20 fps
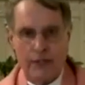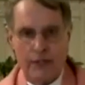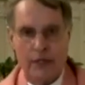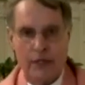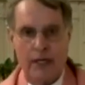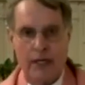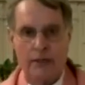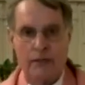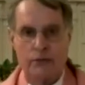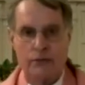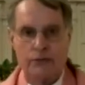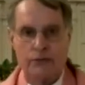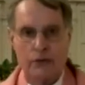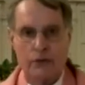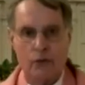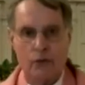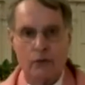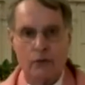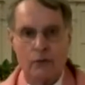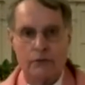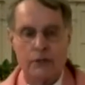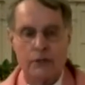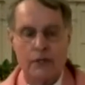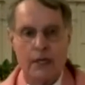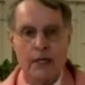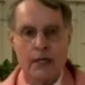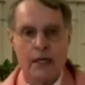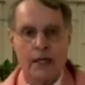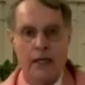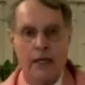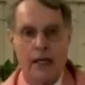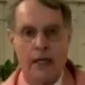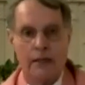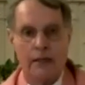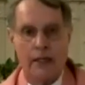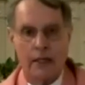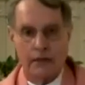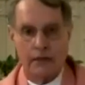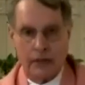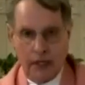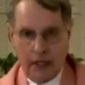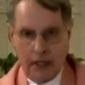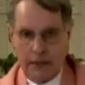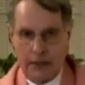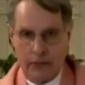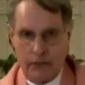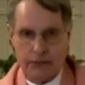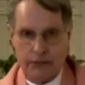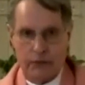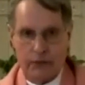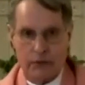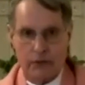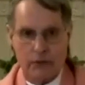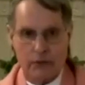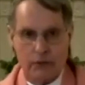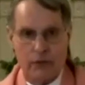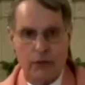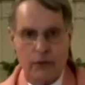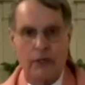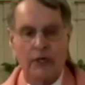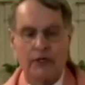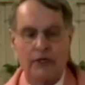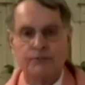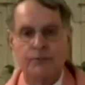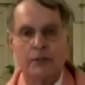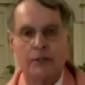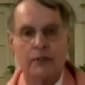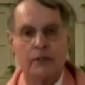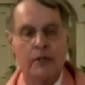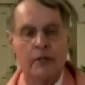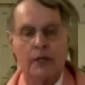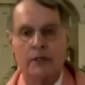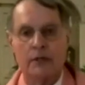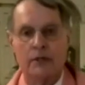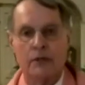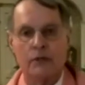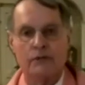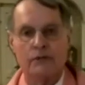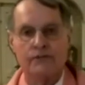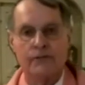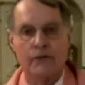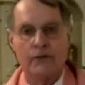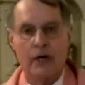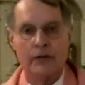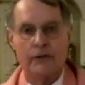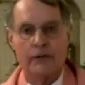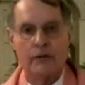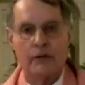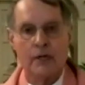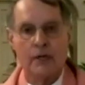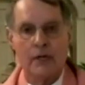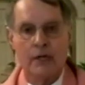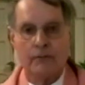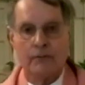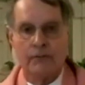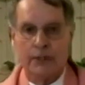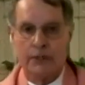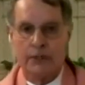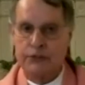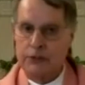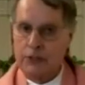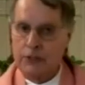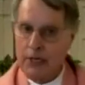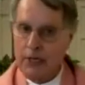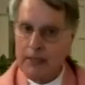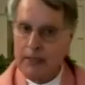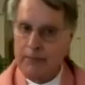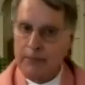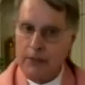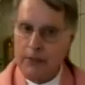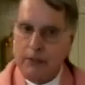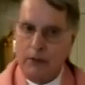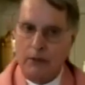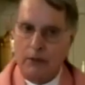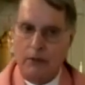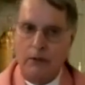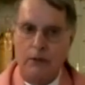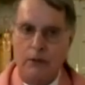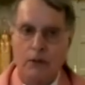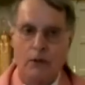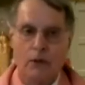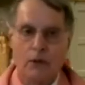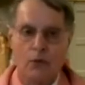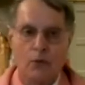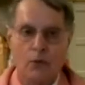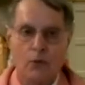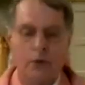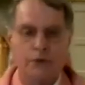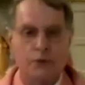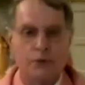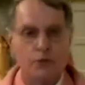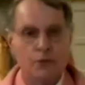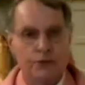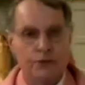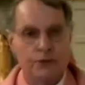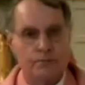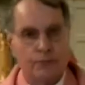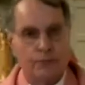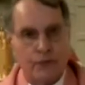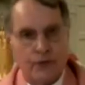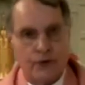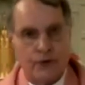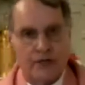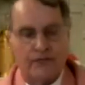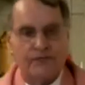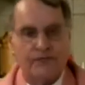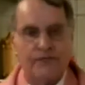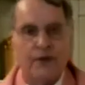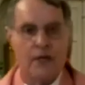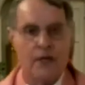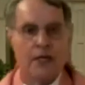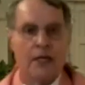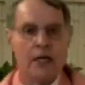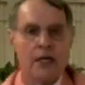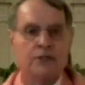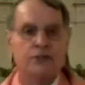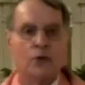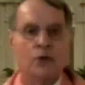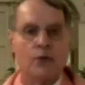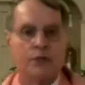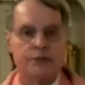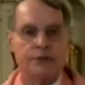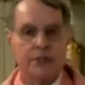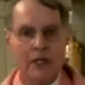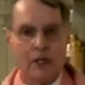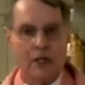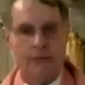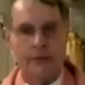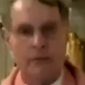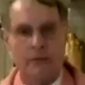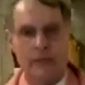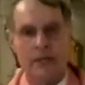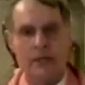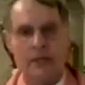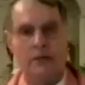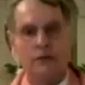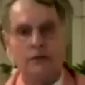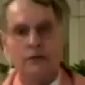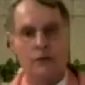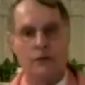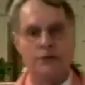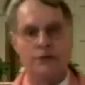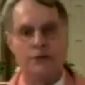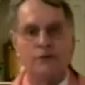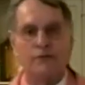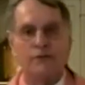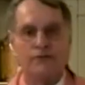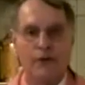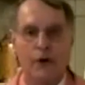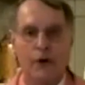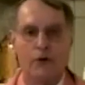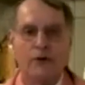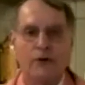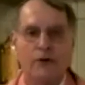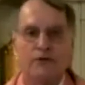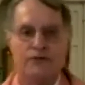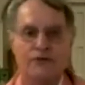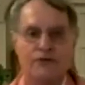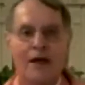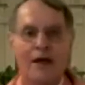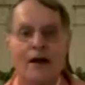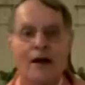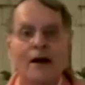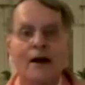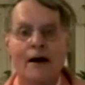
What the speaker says: 39 years old. And yet he was a good husband and a good father, but his time here was brief. And so what it's helping me to do is to focus